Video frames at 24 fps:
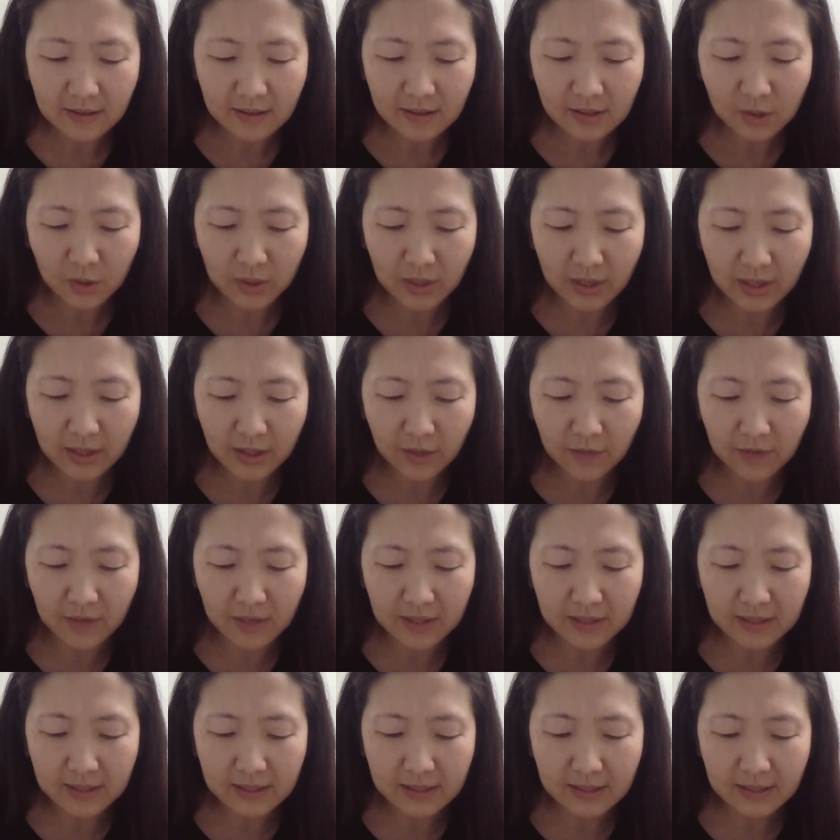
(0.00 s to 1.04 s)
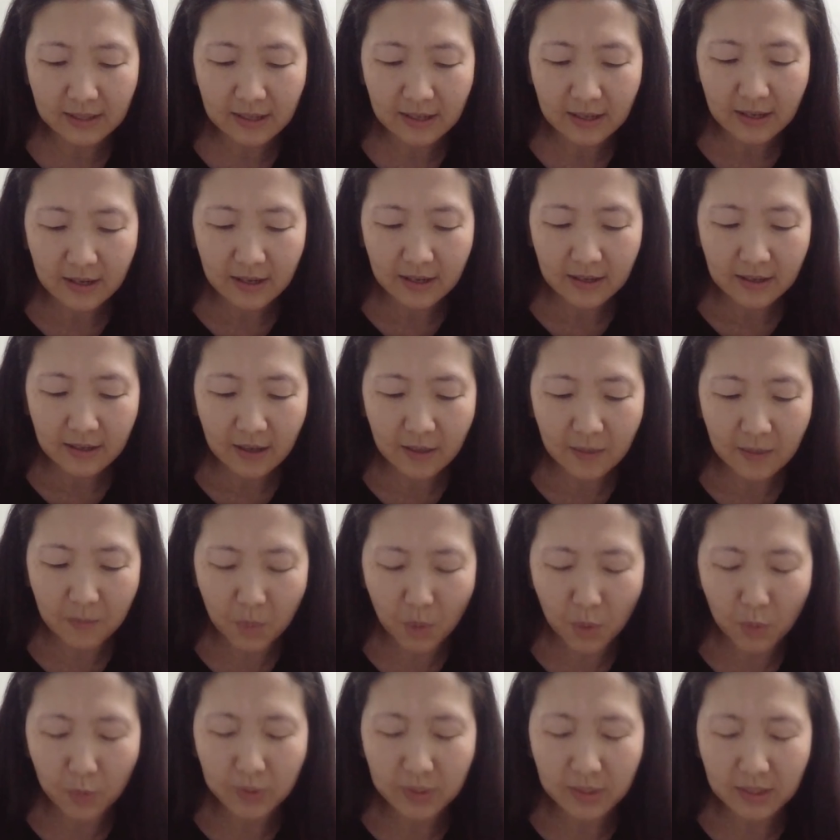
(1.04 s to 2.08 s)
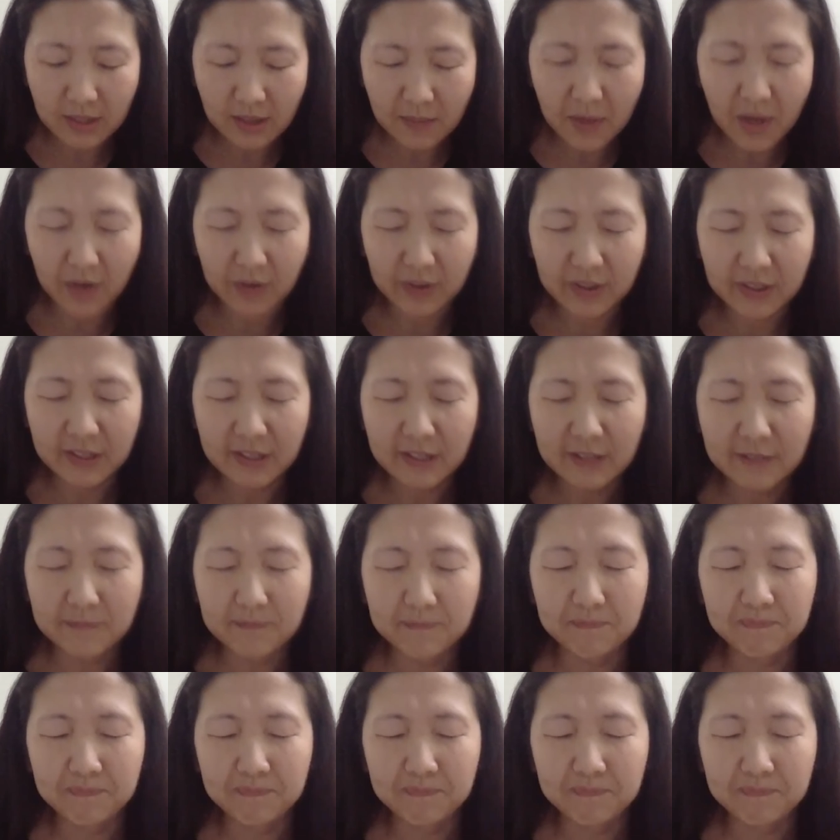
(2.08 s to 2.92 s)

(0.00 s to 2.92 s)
so none of us can boast about it.